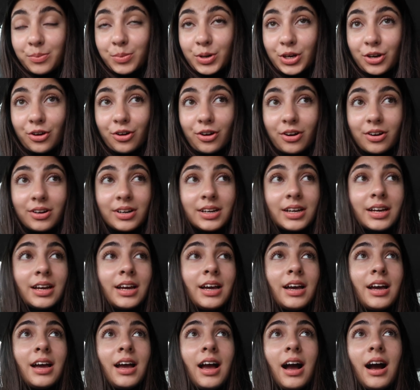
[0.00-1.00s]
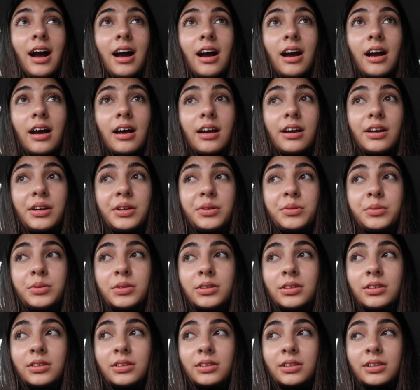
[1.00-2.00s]
yeah, I
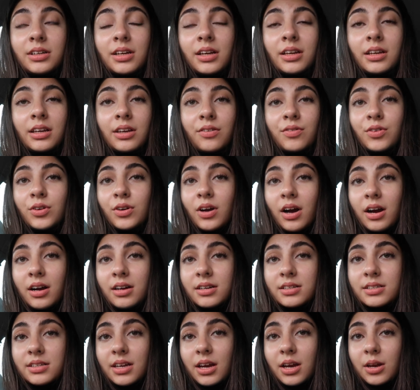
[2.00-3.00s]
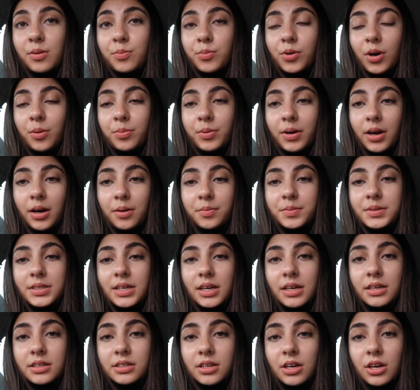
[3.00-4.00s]
will give you guys a proper
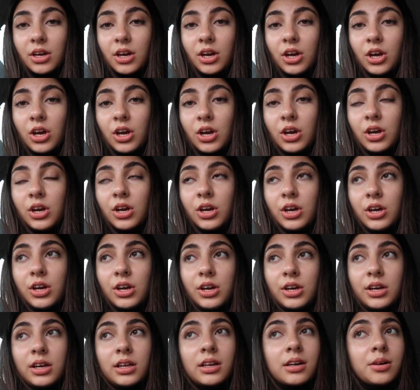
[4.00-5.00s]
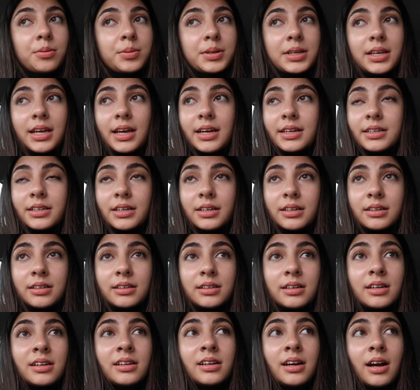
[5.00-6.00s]
update a little bit
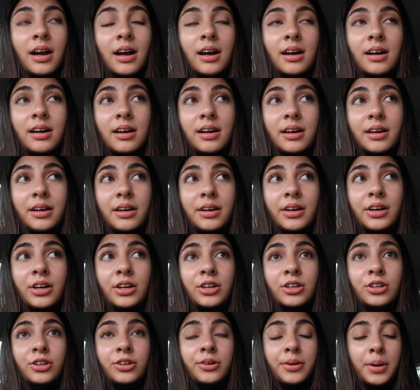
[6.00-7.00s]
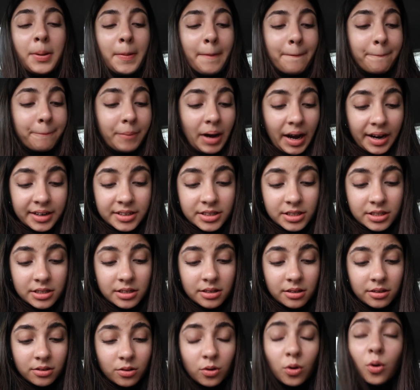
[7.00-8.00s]
later. I might
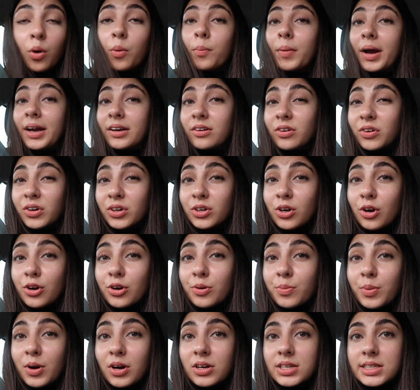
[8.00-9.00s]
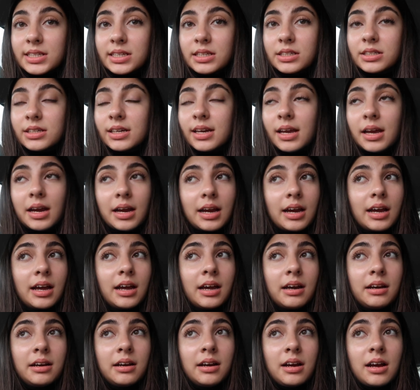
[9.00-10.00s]
or might not go to boxing today.
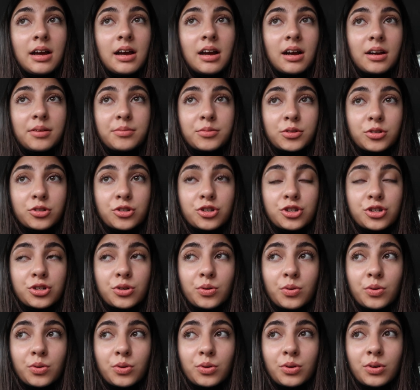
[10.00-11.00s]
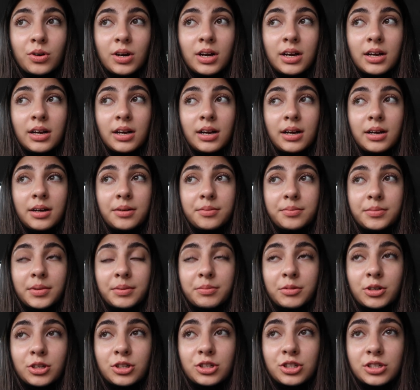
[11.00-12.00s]
I'm not sure. I'm
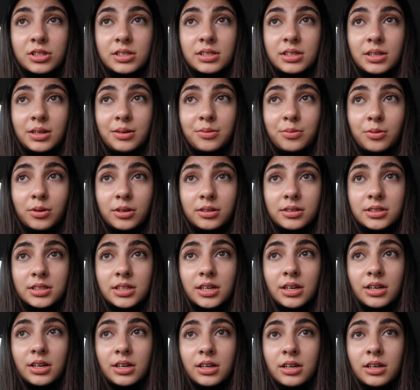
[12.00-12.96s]
gonna just see what